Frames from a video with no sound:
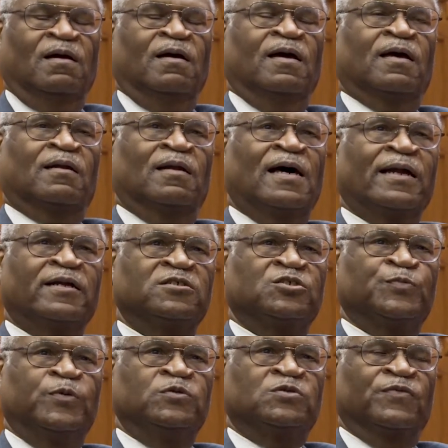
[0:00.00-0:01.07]
And a lot of
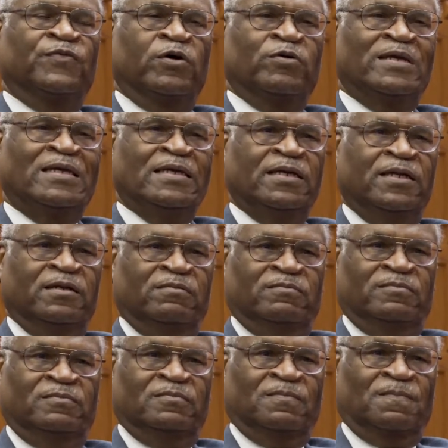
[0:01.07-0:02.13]
disputes are very heated,
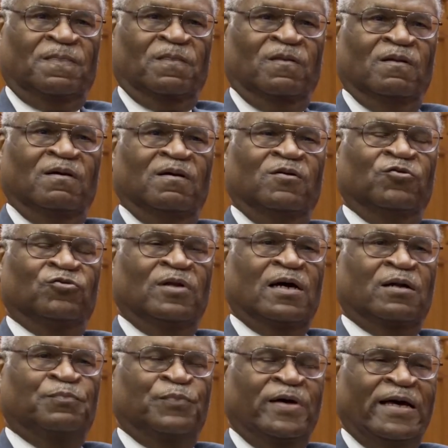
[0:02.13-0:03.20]
There's a
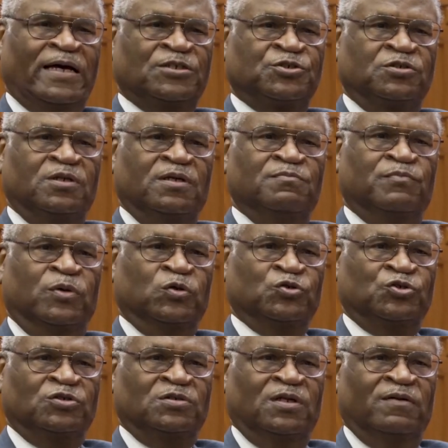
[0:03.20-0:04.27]
lot of passion,
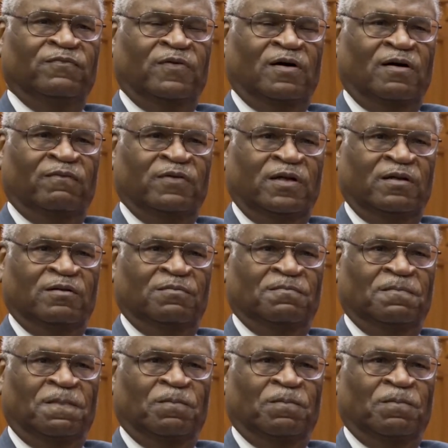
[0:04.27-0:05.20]
emotion involved in them.